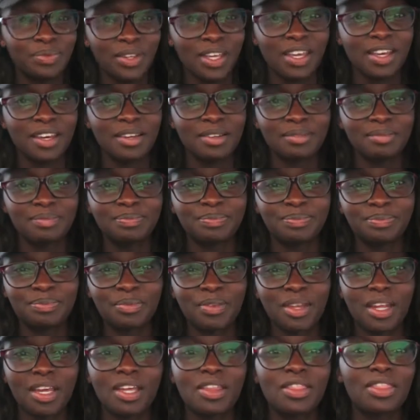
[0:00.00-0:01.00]
Yeah,
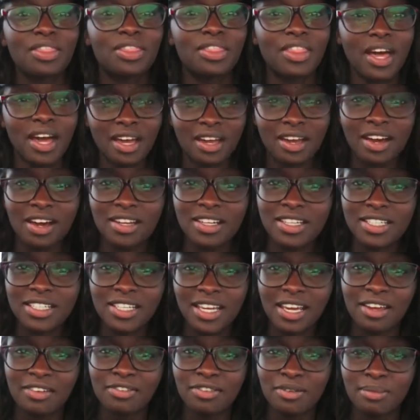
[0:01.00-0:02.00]
that kind of
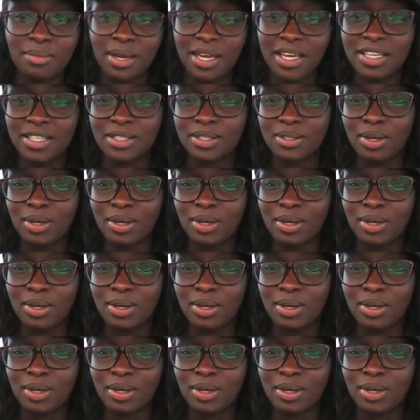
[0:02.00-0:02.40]
day for me.